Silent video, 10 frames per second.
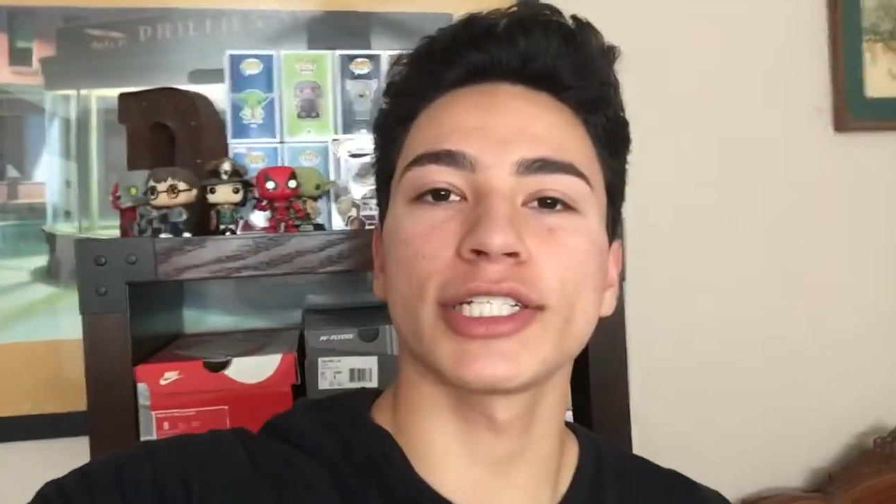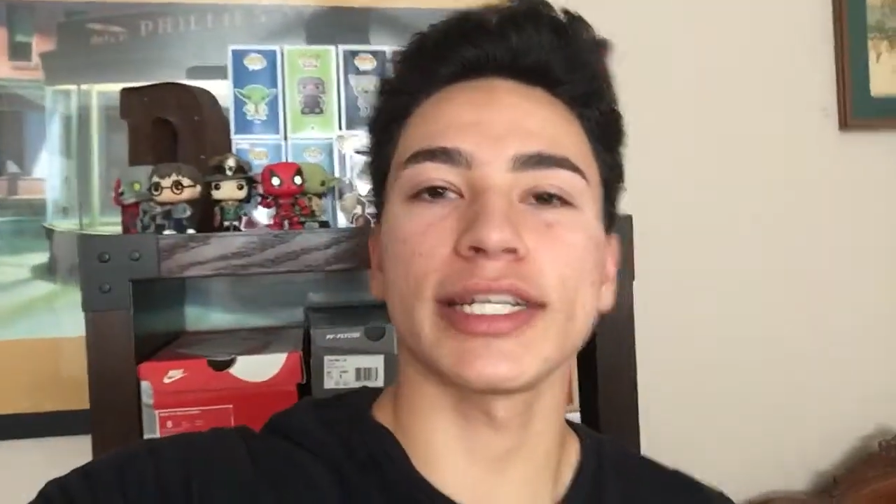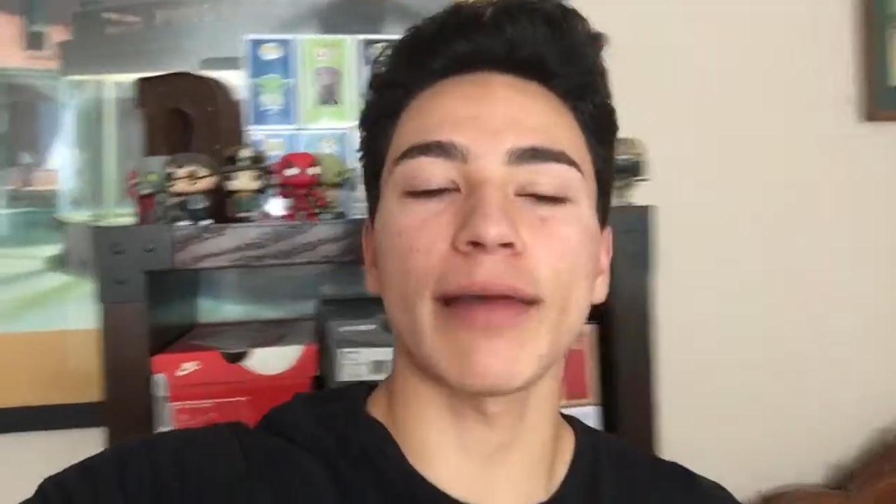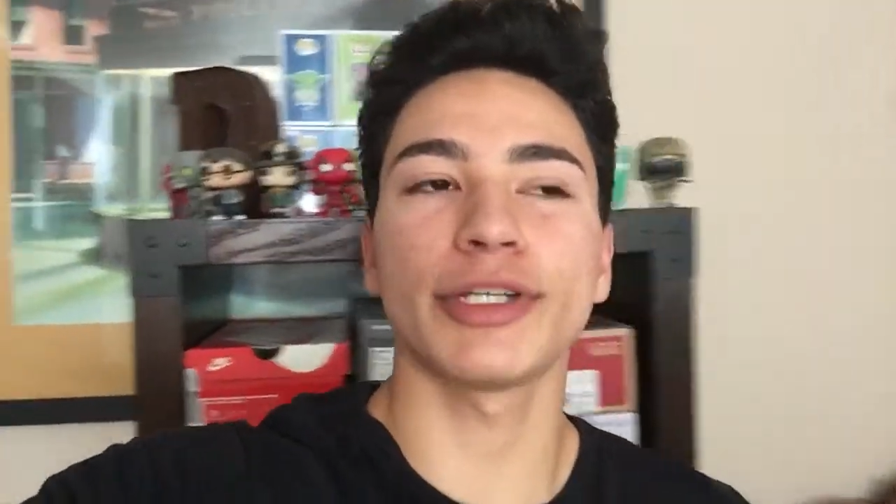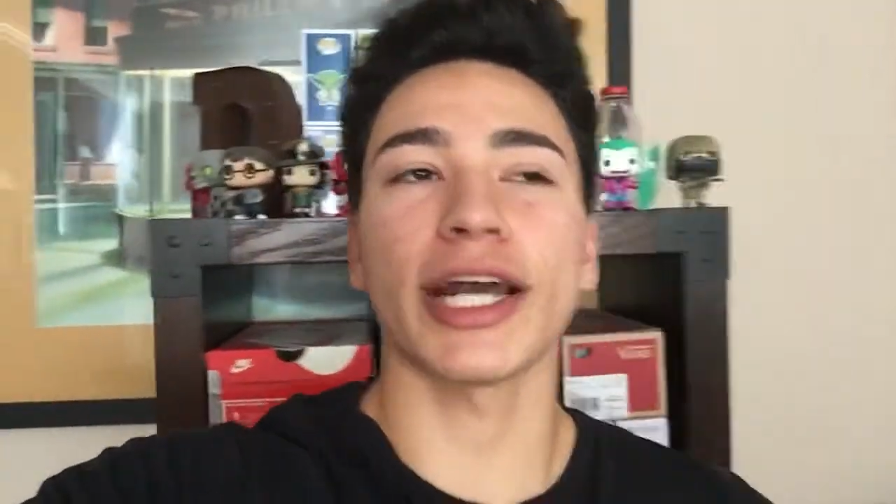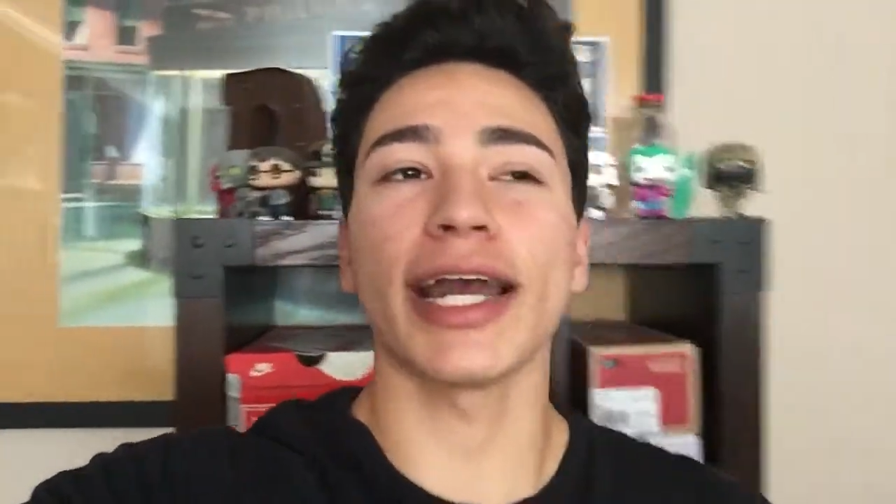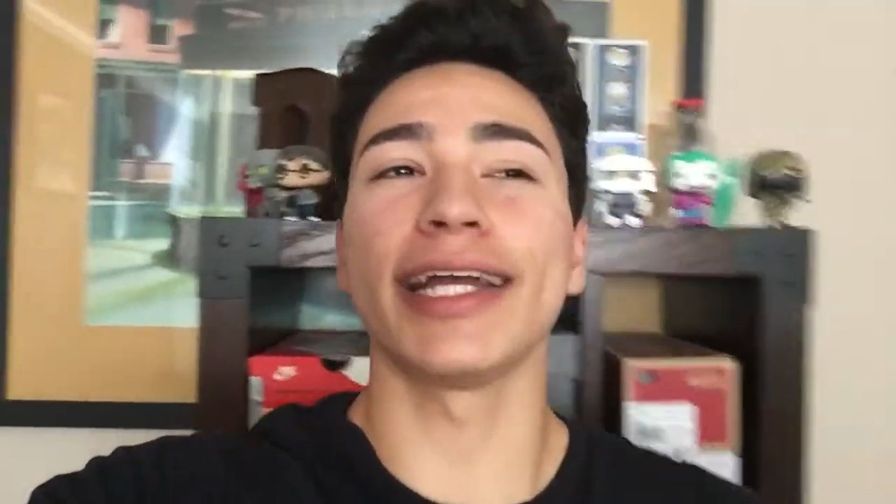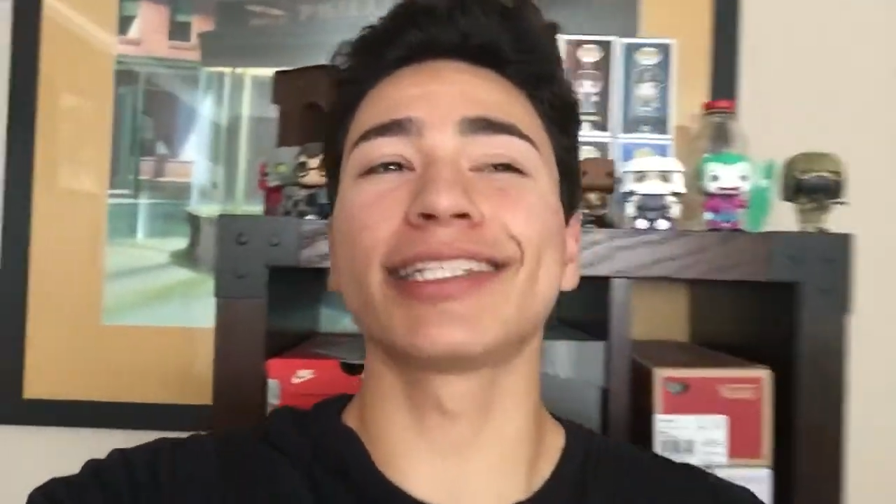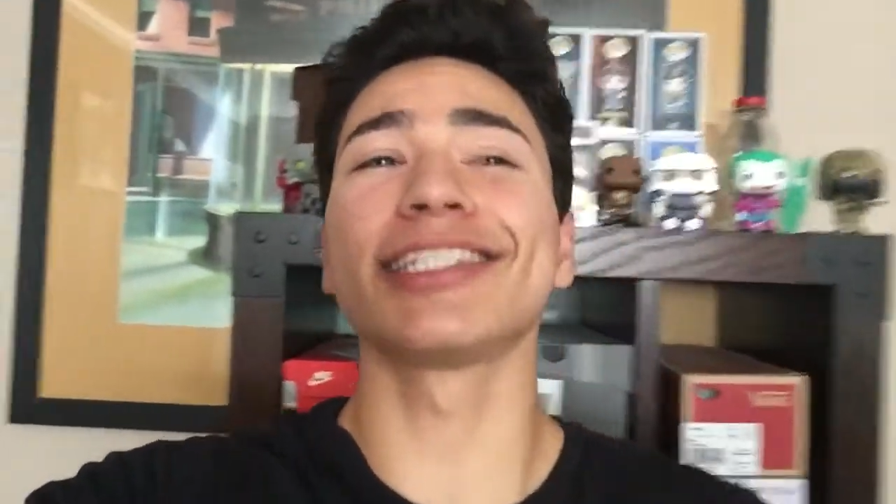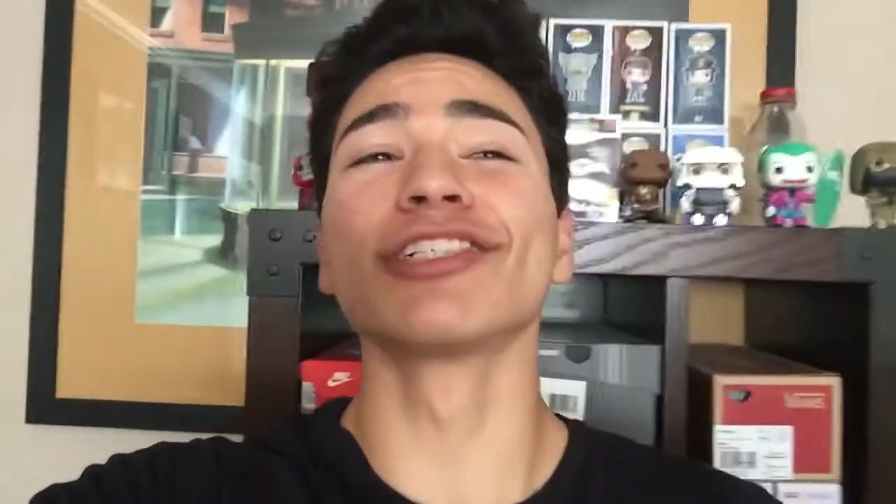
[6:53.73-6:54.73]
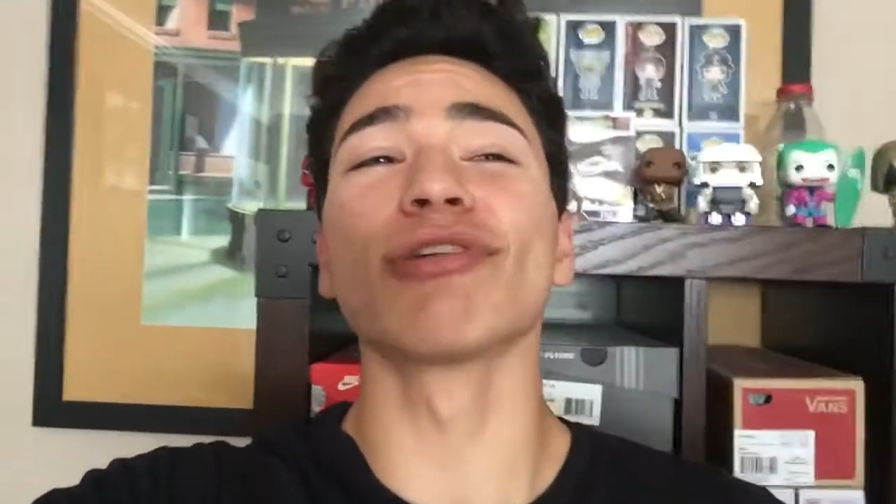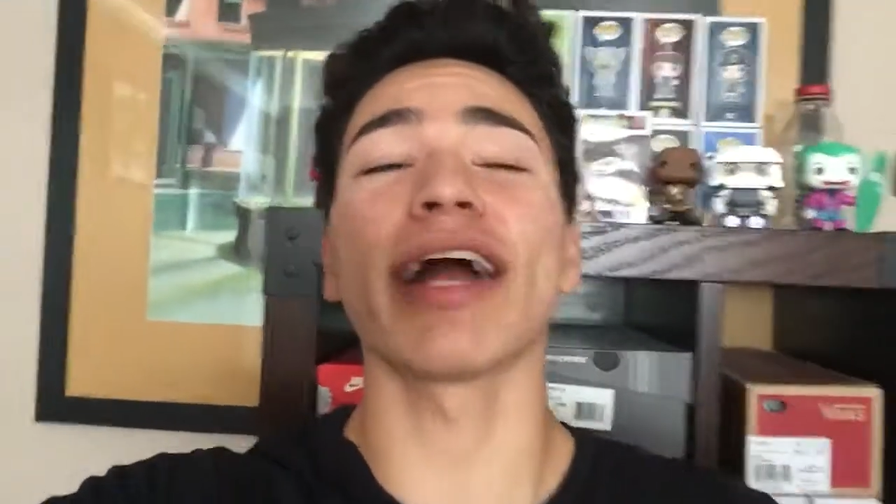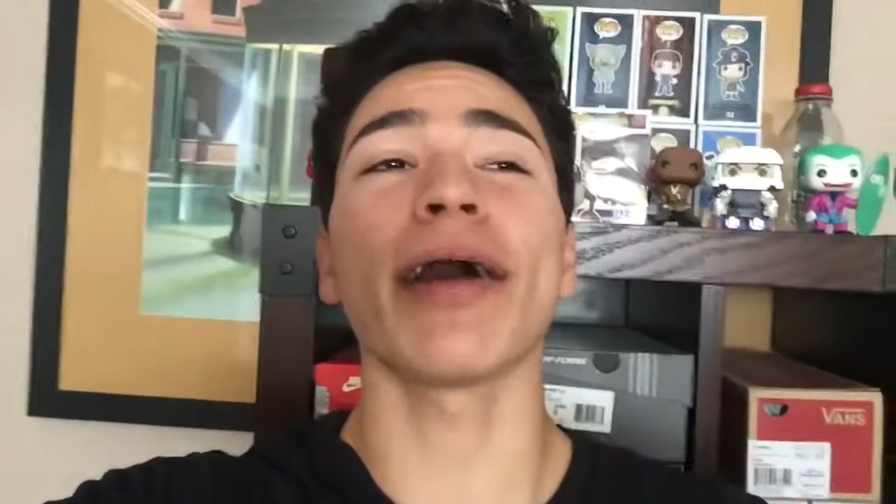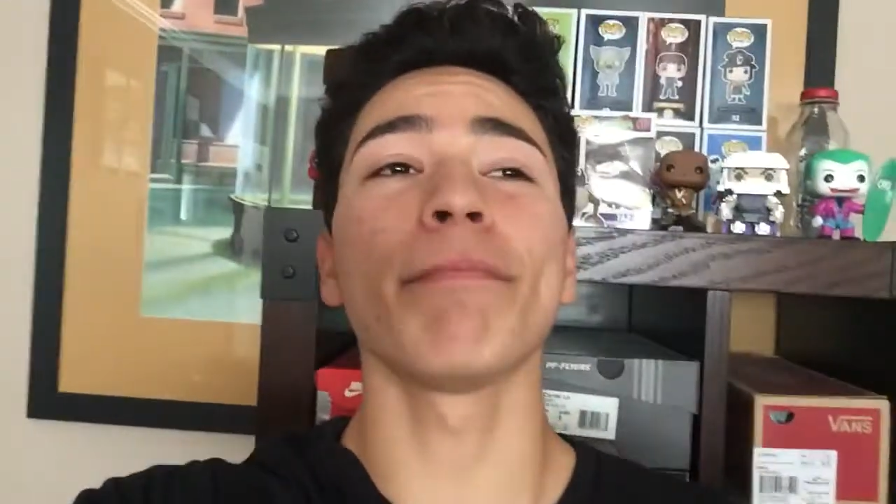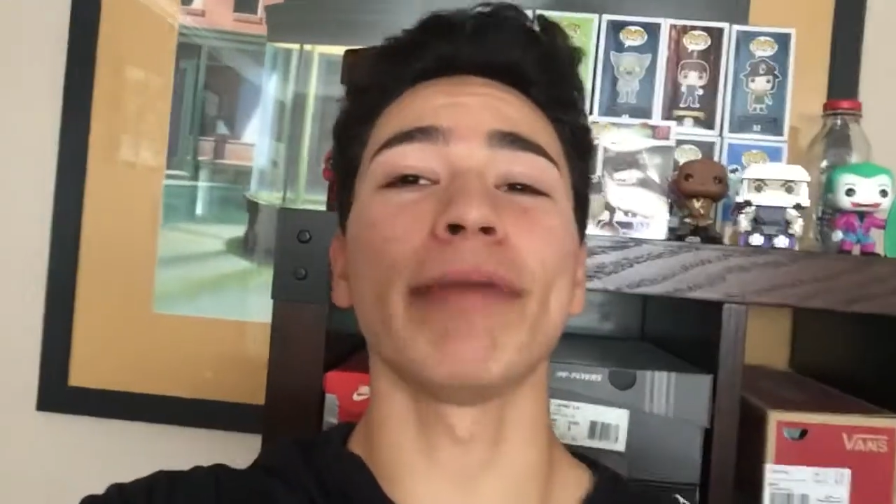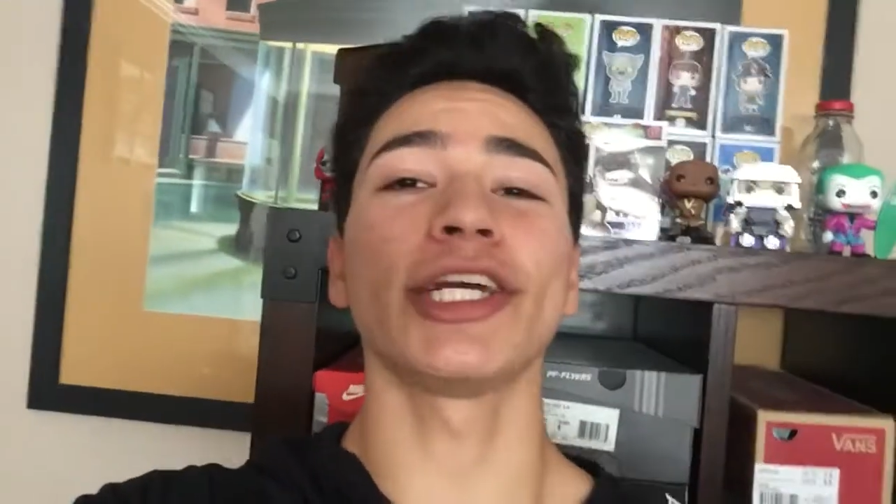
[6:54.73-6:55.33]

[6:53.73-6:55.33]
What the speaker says: Snapchat, Instagram,